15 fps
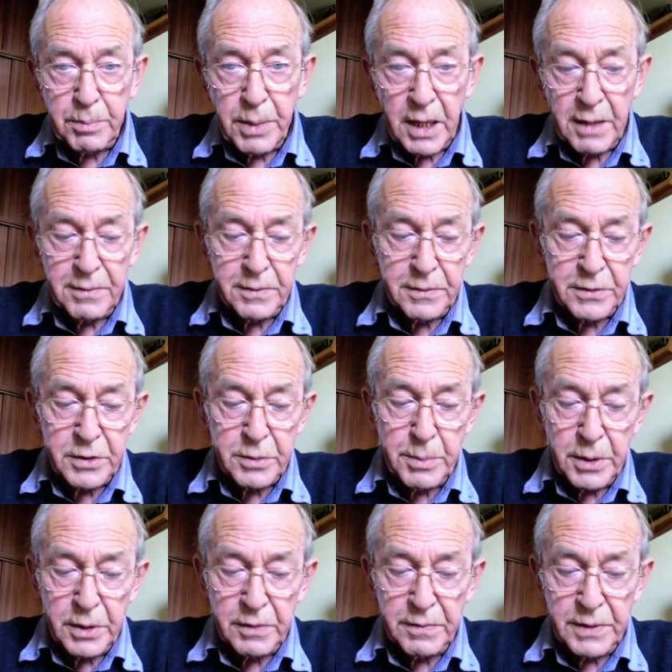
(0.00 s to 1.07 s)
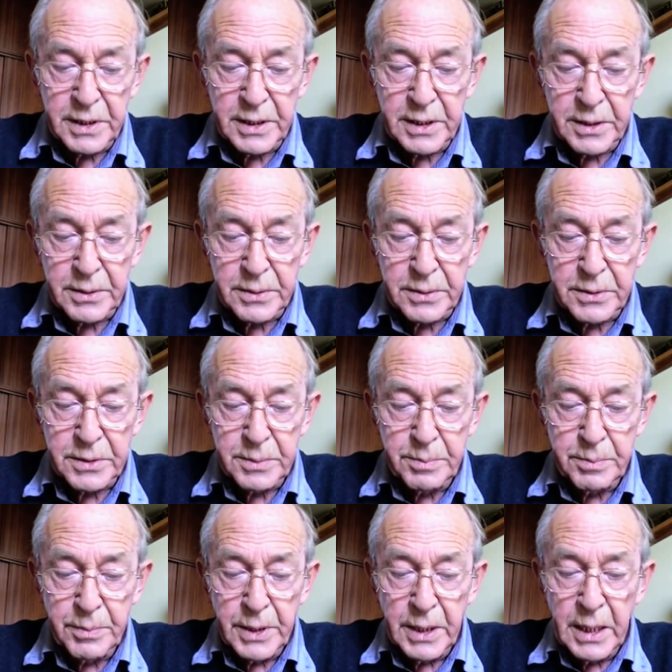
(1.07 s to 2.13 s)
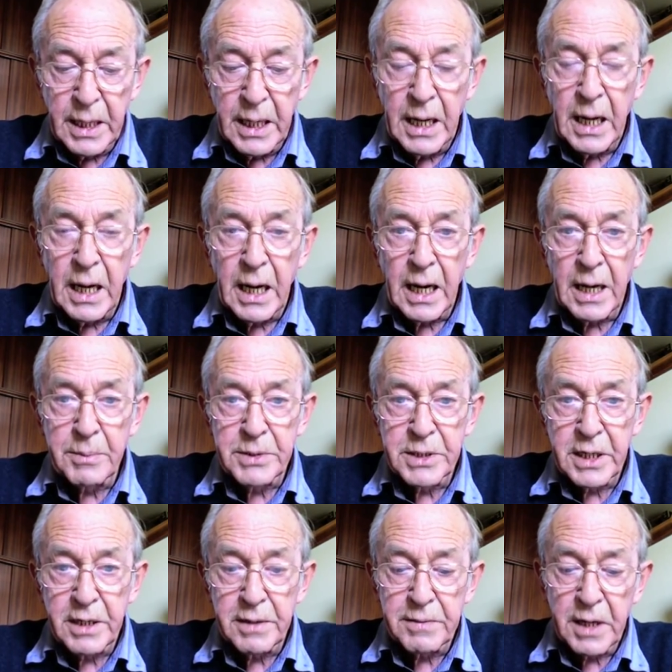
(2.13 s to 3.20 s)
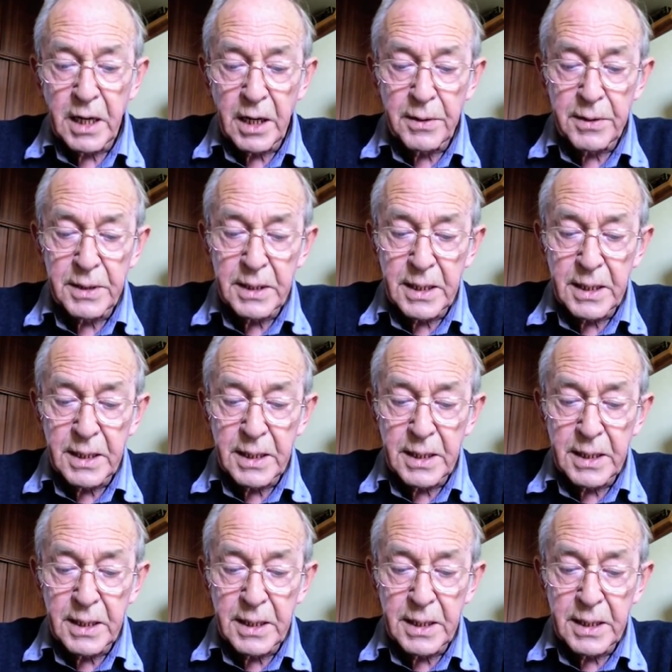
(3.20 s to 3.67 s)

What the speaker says: Puff of Smoke videos, I observed how in